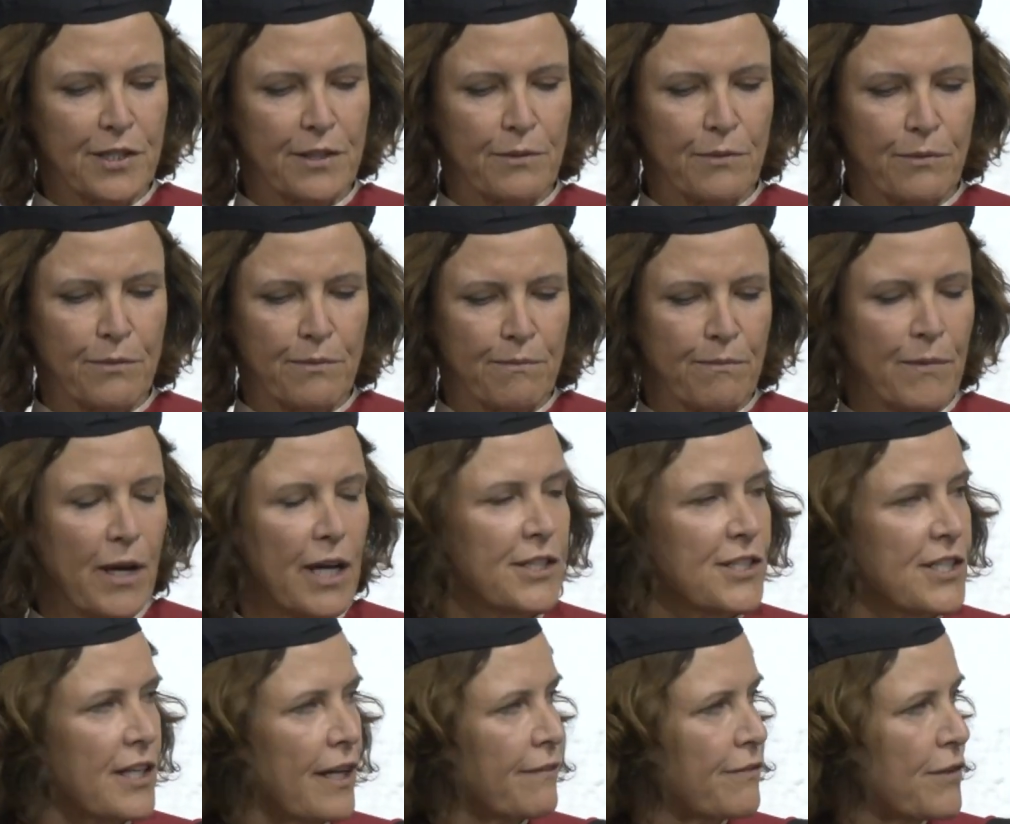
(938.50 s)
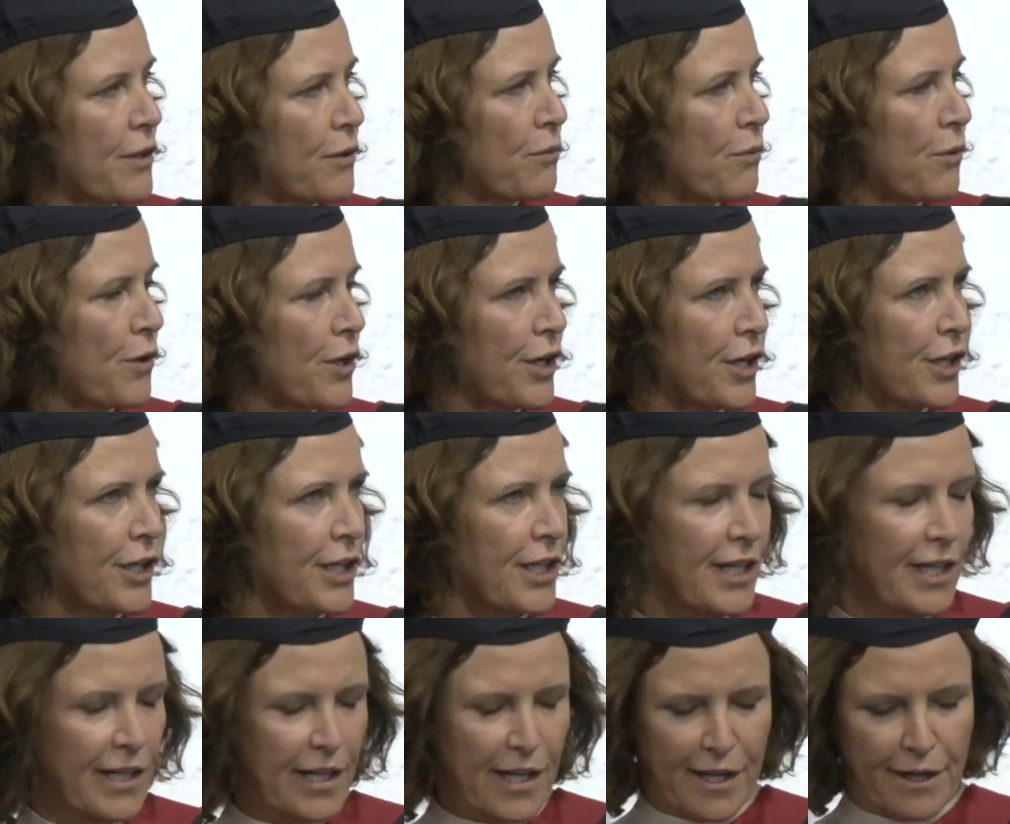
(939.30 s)
much of the work
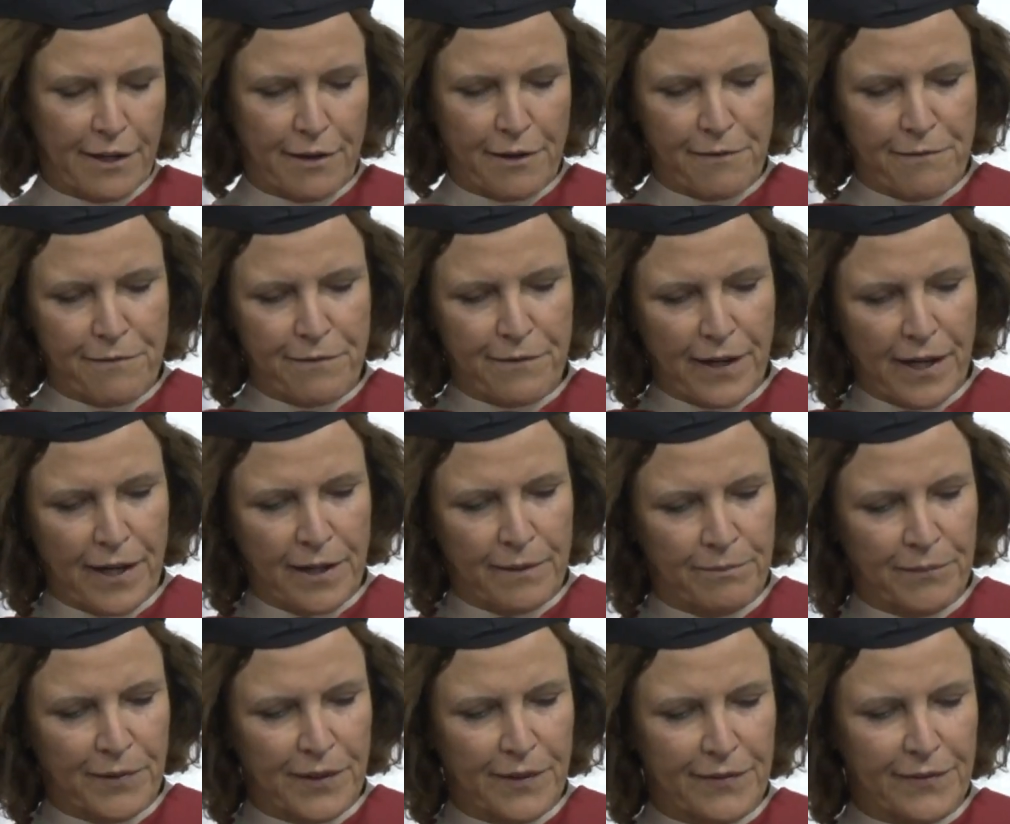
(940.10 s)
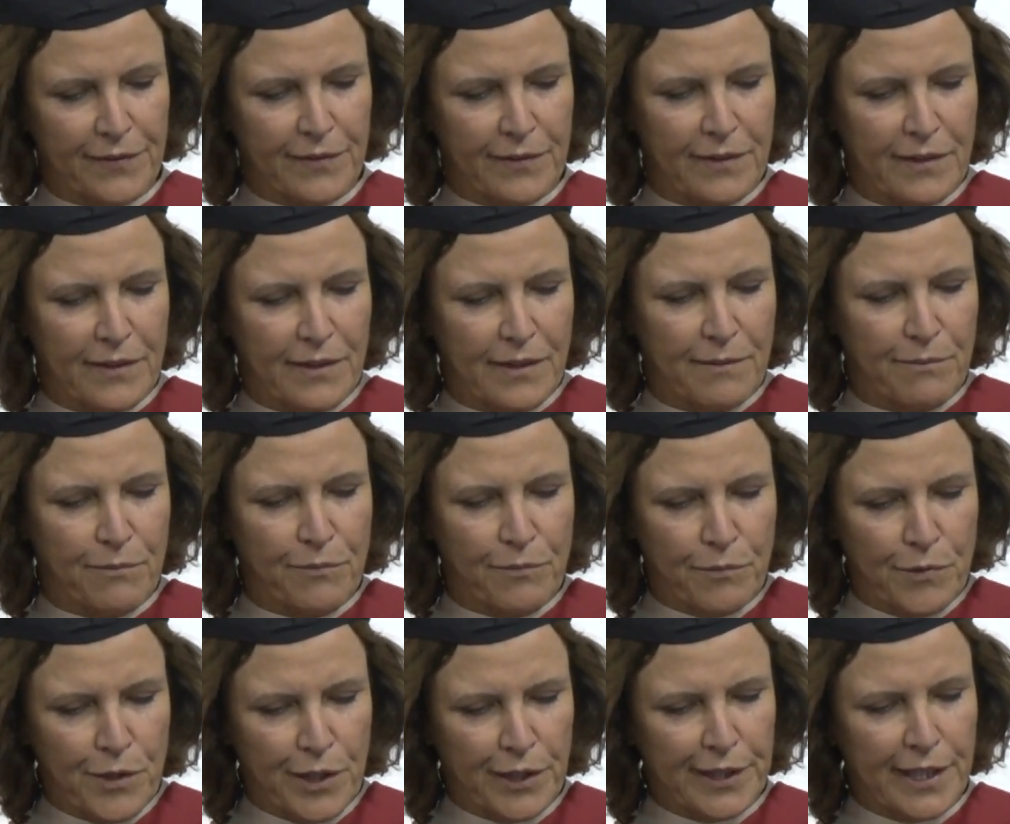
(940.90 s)
of um, this
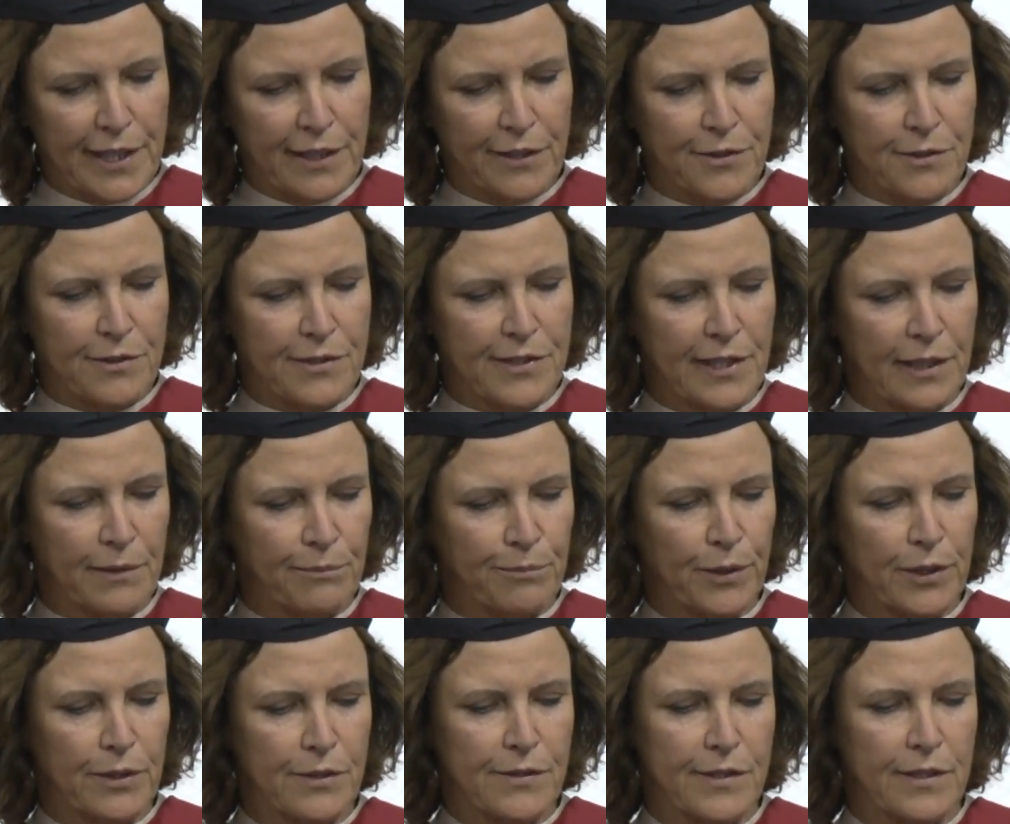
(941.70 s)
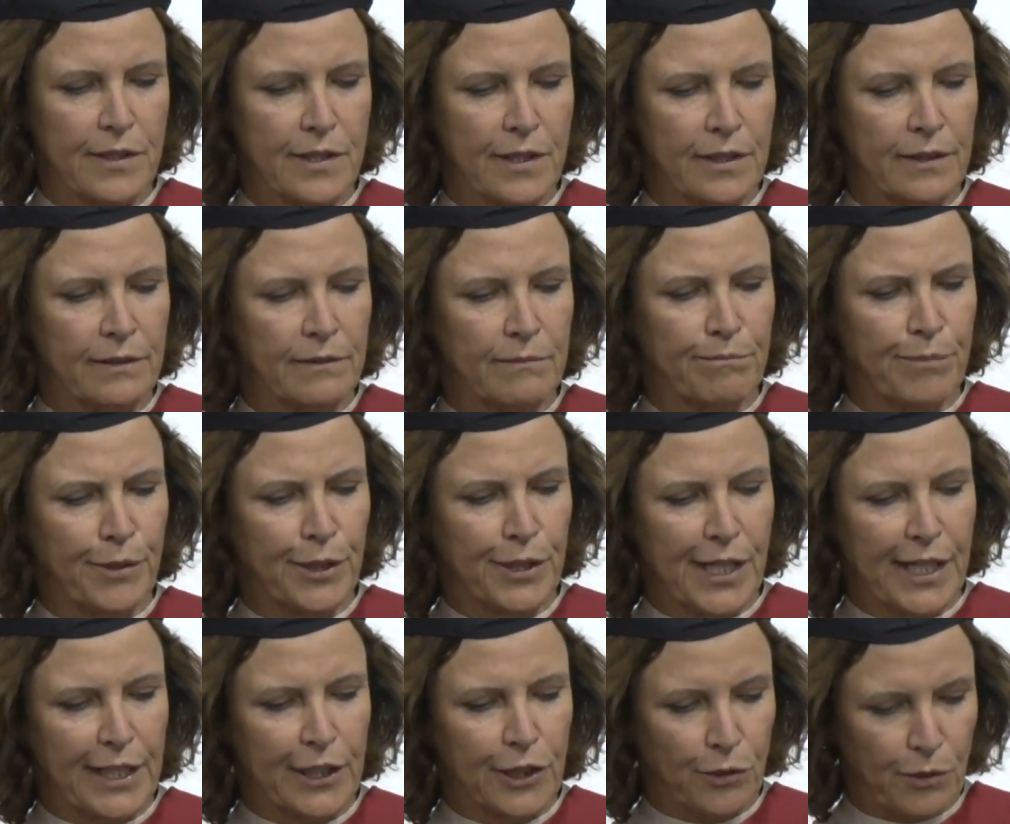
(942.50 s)
really interesting person,
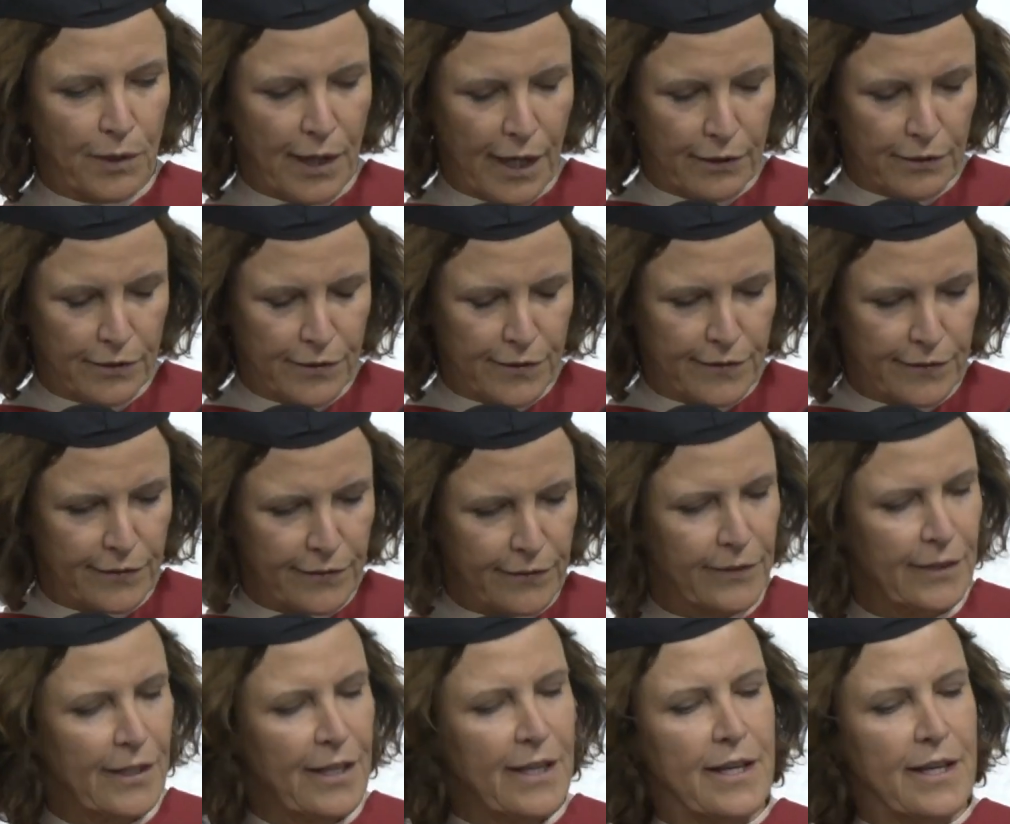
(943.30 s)
Bernie Krause,